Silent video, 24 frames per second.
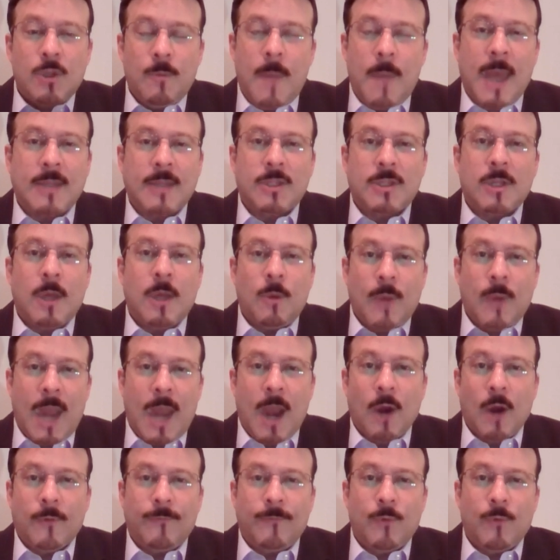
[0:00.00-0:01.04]
New Mexico
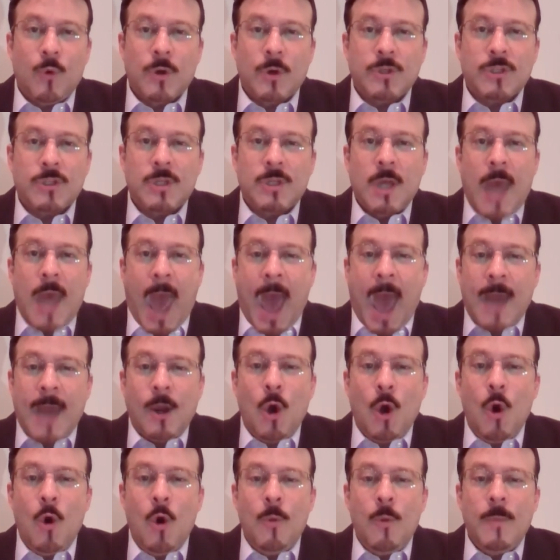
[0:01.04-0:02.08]
and Air Force at
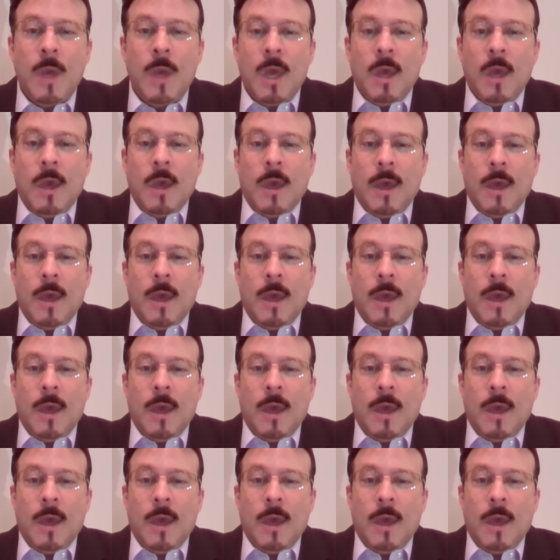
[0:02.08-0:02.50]
home,